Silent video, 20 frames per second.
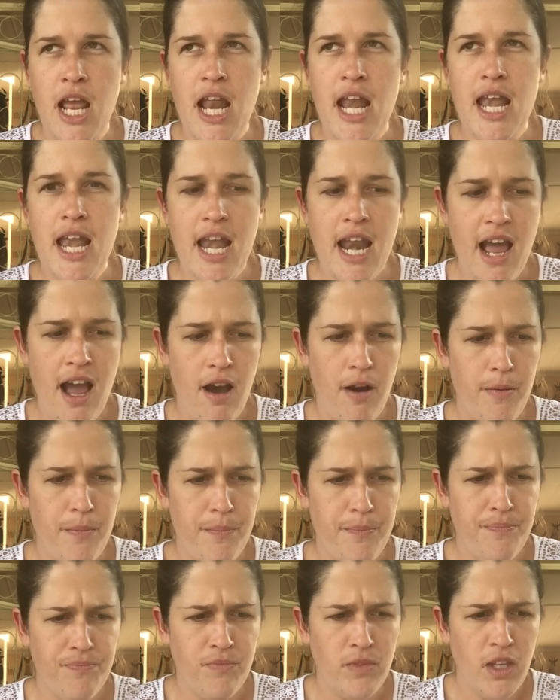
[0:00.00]
Now,
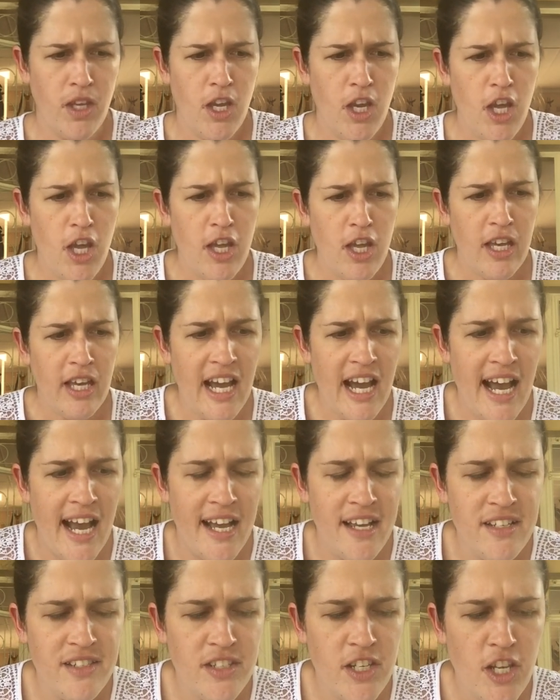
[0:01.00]

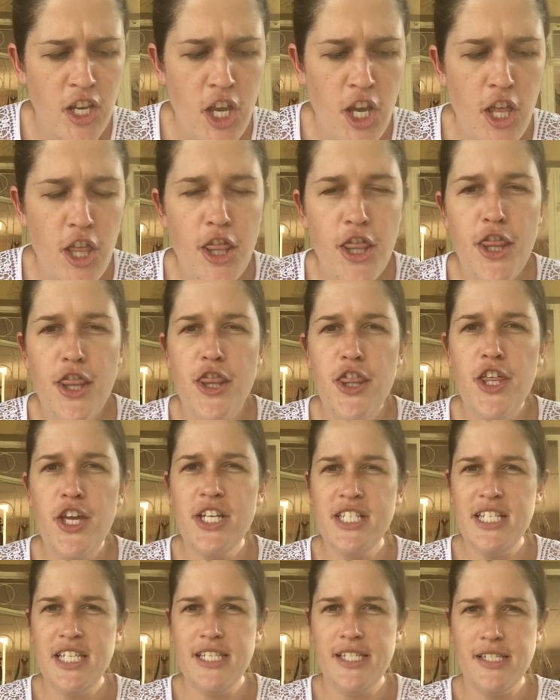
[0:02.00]
guys,
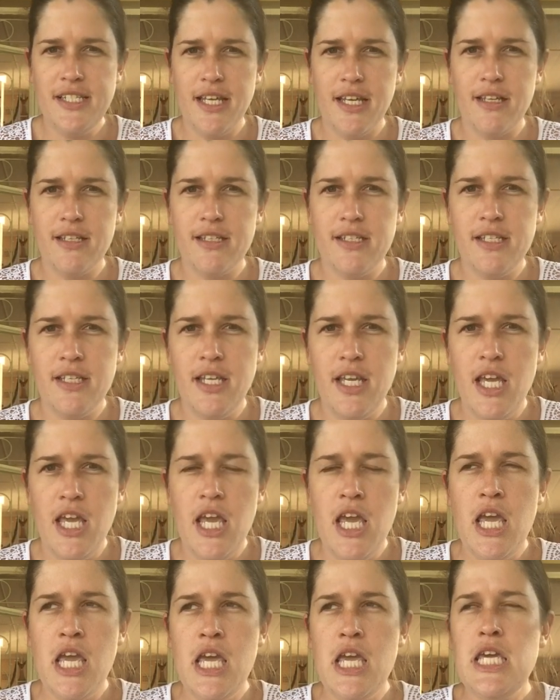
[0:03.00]
36,
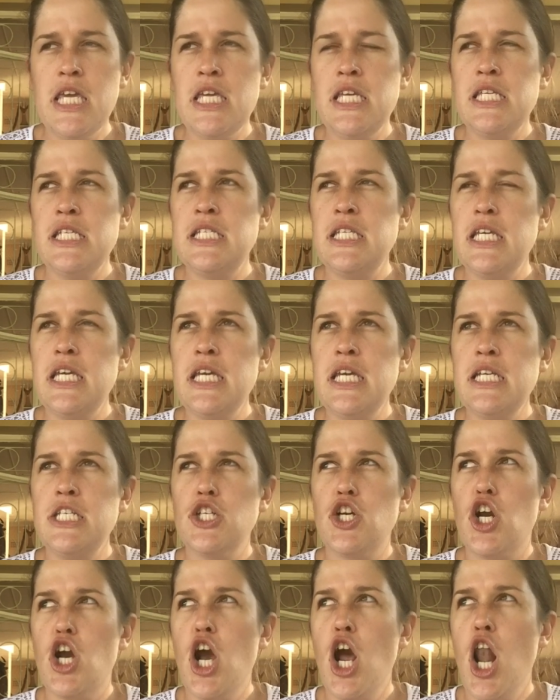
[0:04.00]
is it
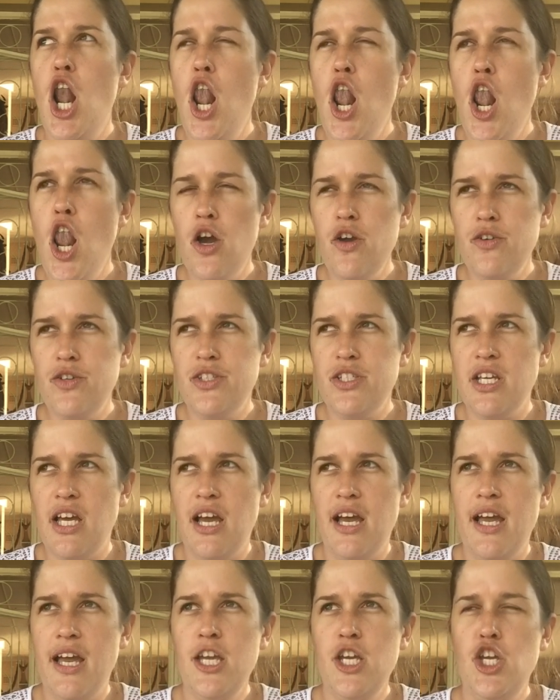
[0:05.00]

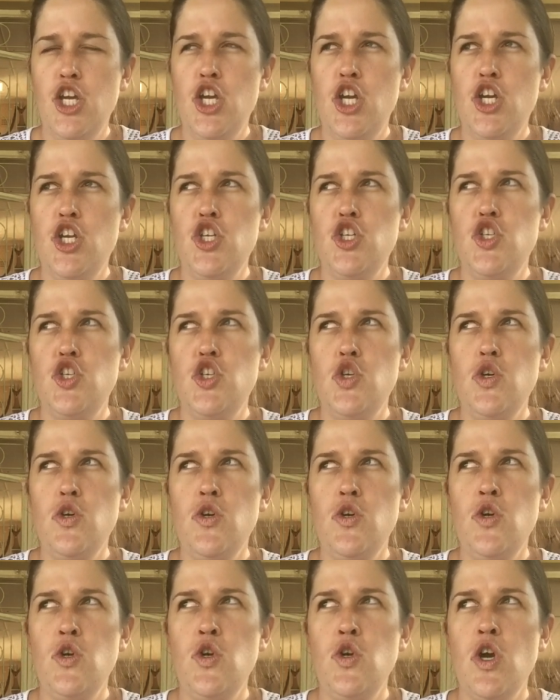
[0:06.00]
closer
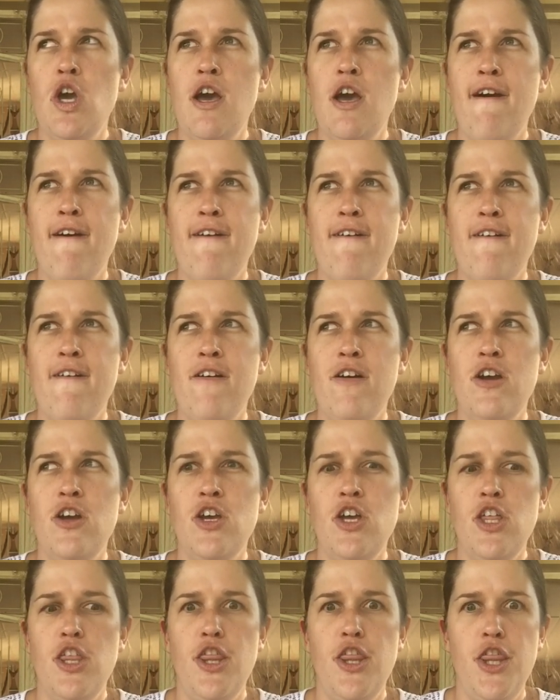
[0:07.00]
to
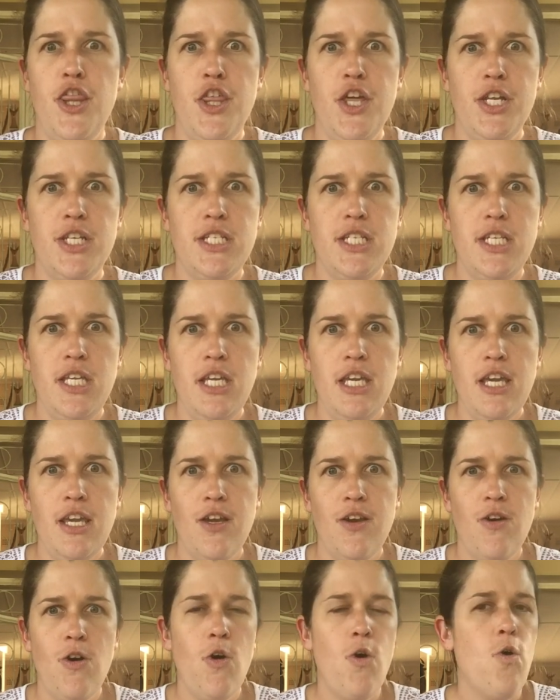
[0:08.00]
30
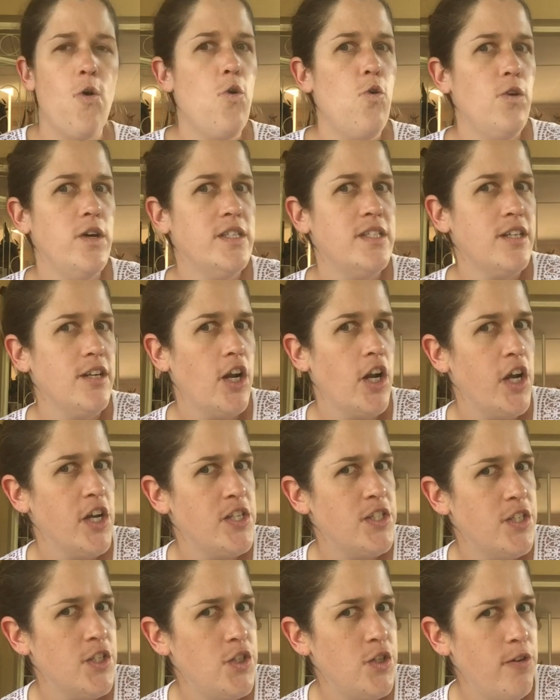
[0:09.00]
or is it
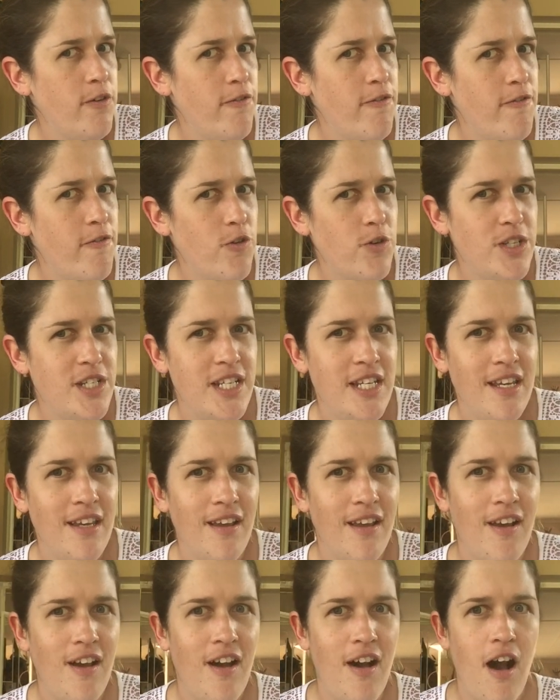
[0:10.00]
closer to 40?
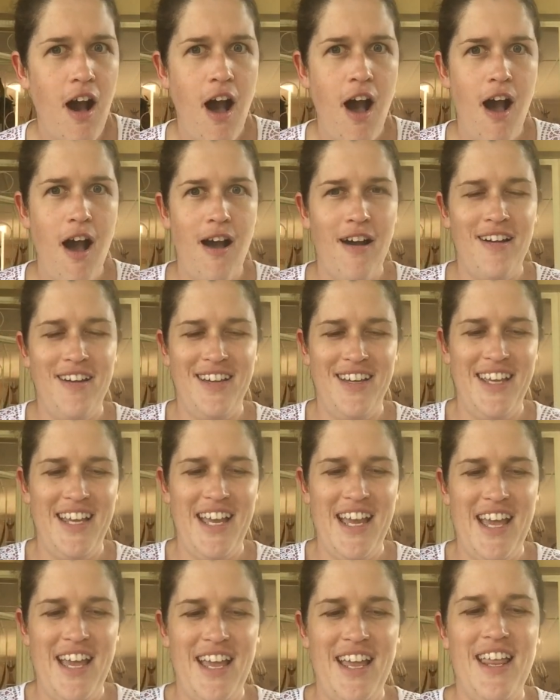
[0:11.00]

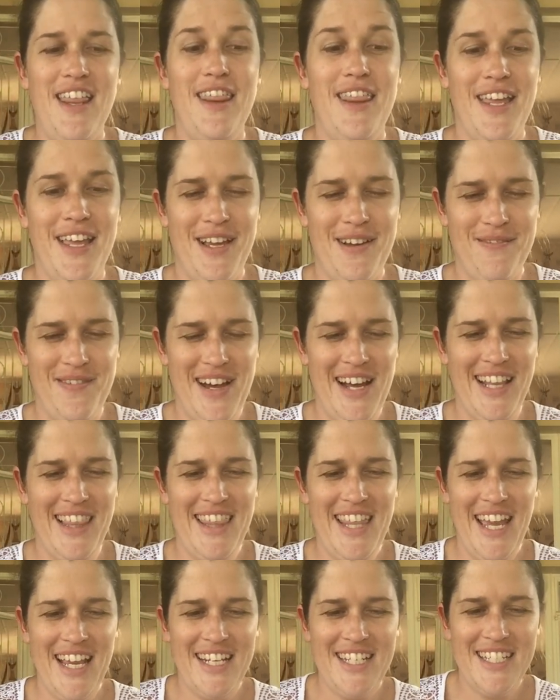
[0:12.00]
Think about
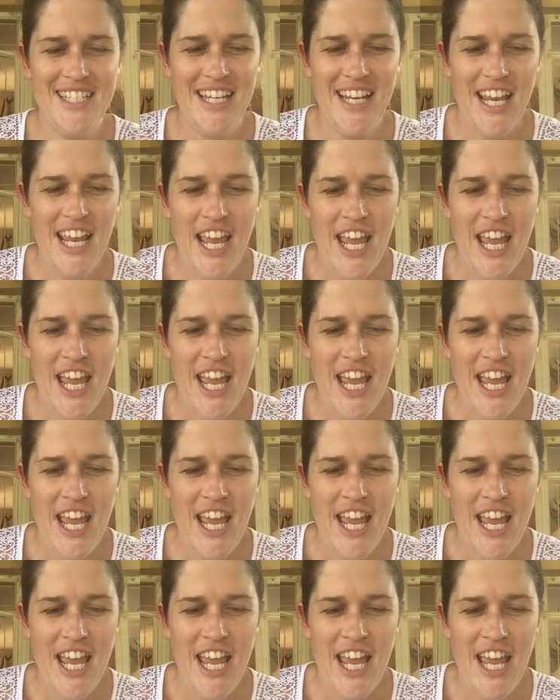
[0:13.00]
that.